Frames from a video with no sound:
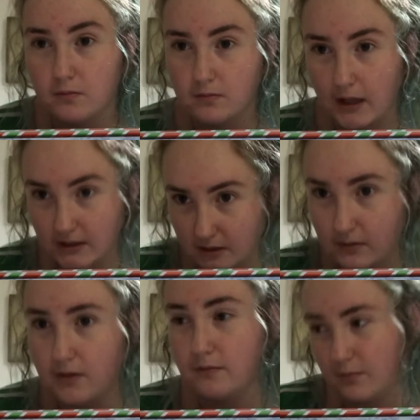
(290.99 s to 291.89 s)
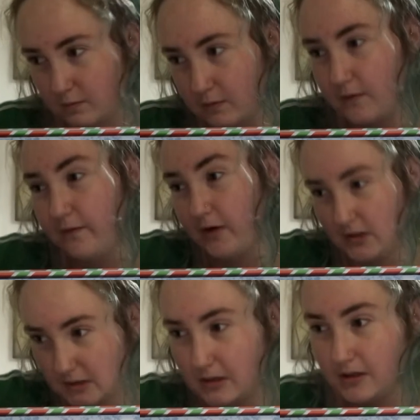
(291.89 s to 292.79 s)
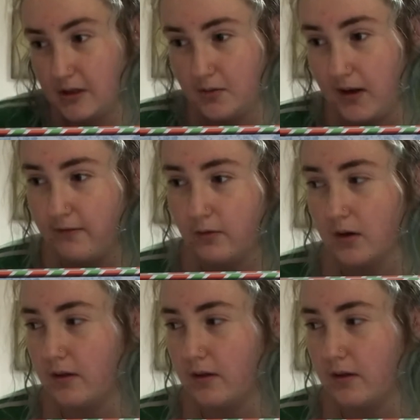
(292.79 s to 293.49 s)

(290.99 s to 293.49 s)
I'll do it first to the 24th.